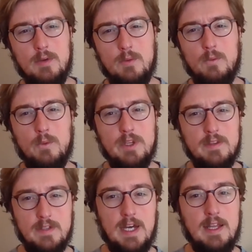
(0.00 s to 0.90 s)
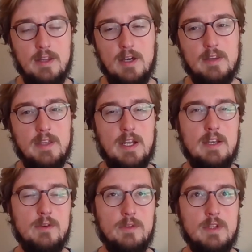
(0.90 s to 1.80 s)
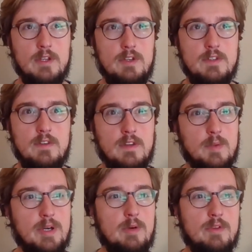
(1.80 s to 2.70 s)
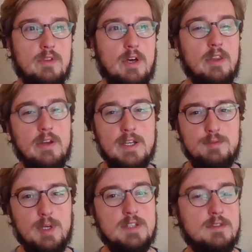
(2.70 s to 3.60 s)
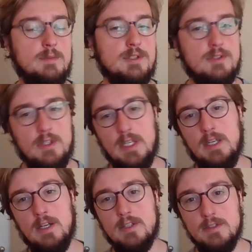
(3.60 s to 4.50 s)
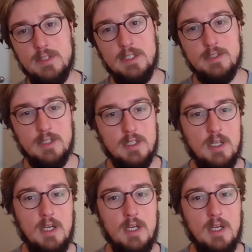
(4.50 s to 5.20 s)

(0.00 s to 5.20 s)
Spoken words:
with dialogue that I don't think you need to think about with other aspects, especially like characterization,